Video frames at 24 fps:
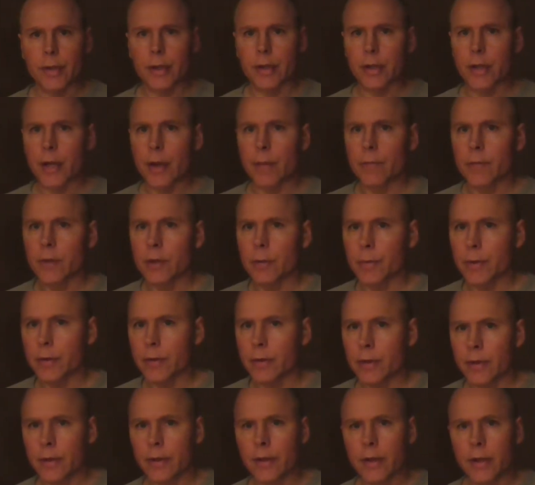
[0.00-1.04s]

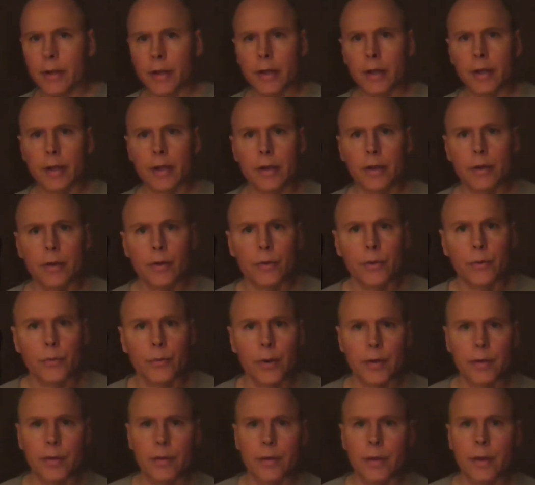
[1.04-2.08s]
uncomfortable
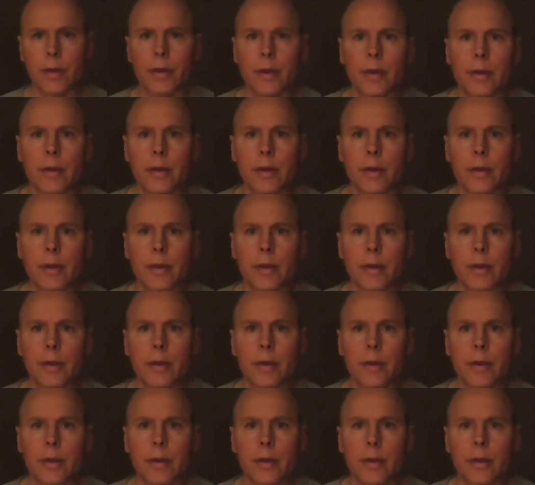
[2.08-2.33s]
with